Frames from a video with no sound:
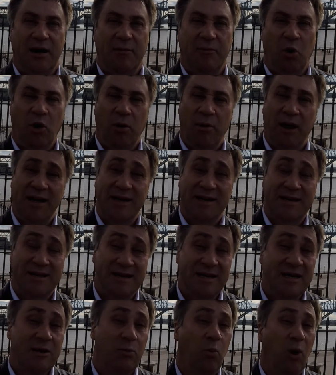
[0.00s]
All about
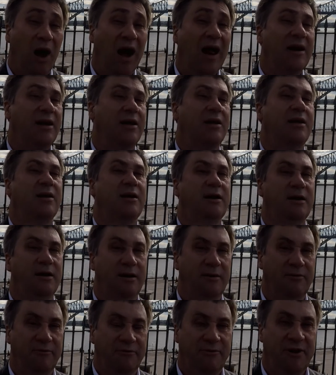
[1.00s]
D1
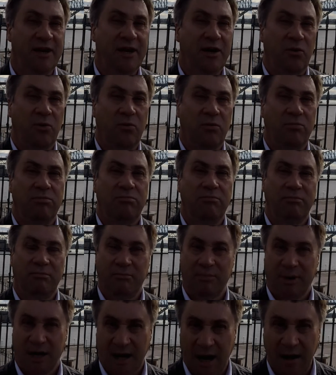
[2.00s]
vehicle
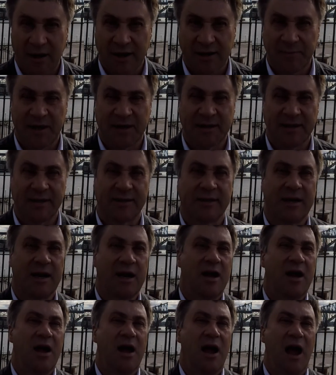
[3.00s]
car expenses.
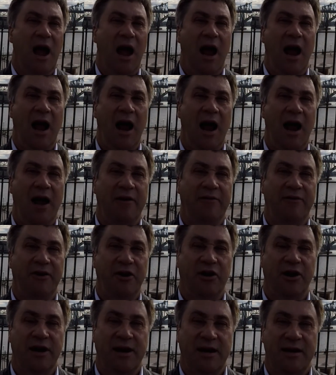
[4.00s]
And if you've
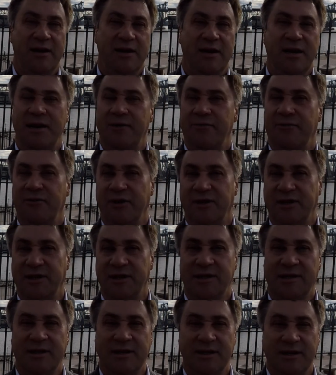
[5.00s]
got any need for
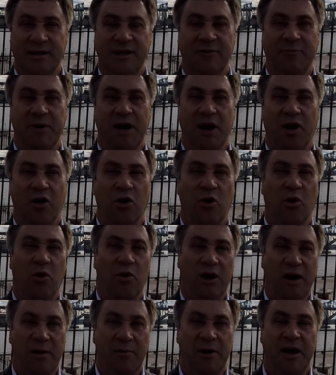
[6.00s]
assistance, give me a call,
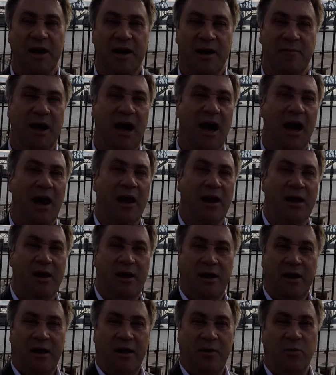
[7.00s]
give me an email.
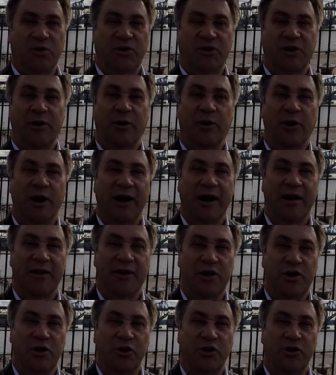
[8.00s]
We'll see you on another
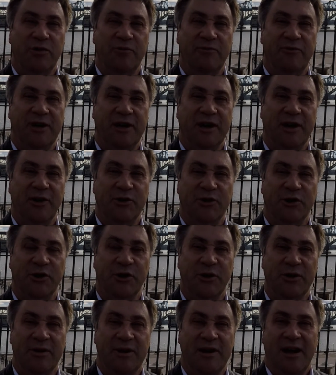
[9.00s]
YouTube video
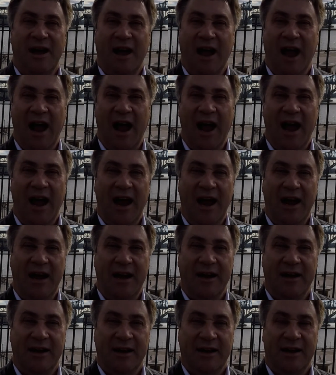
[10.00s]
soon,
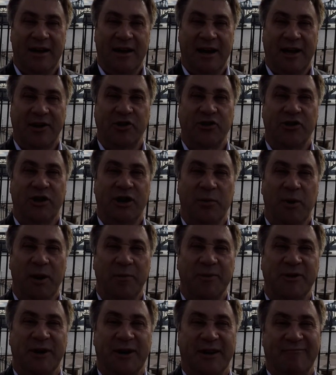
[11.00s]
and catch us on our
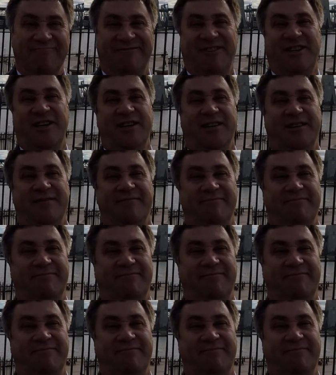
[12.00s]
website. Cheers.